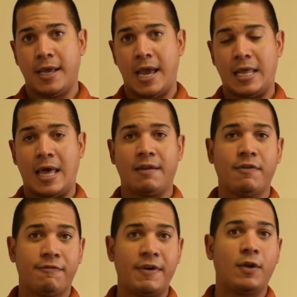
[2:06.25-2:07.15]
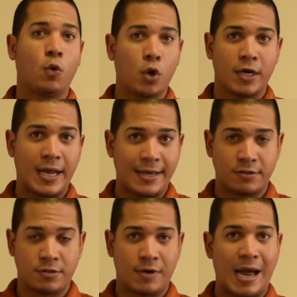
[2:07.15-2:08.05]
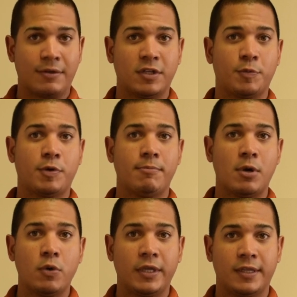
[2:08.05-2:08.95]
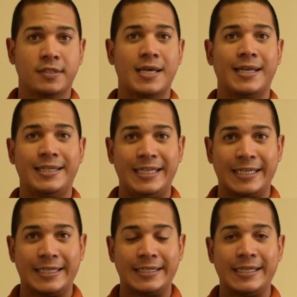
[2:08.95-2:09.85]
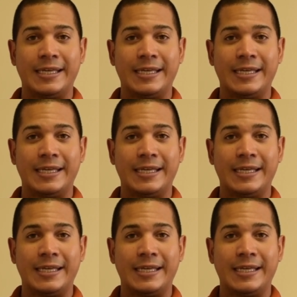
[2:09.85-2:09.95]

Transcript: And a lot of event organizers are out there promoting this idea